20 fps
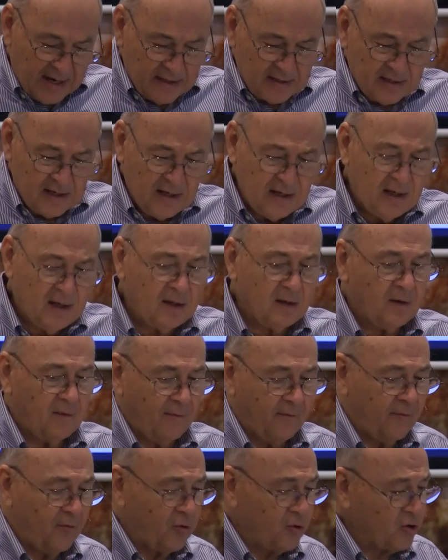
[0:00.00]
18,
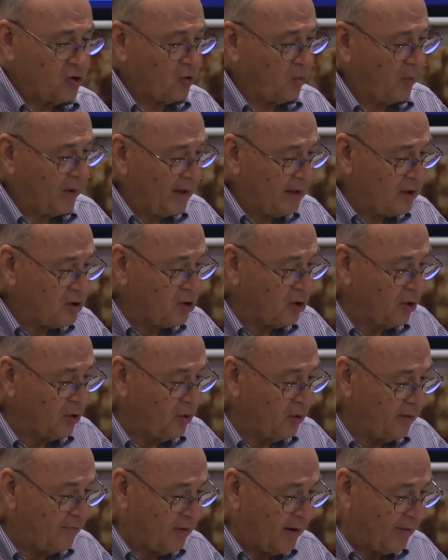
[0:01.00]
verse
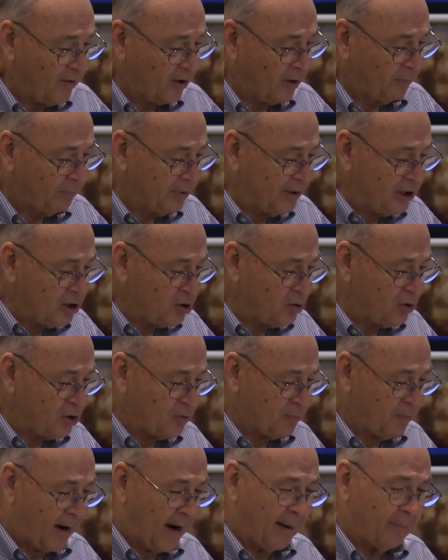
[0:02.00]
22. If you have a complete
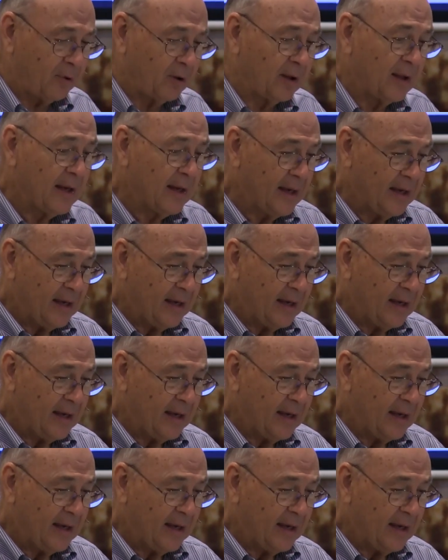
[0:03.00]
Jewish Bible,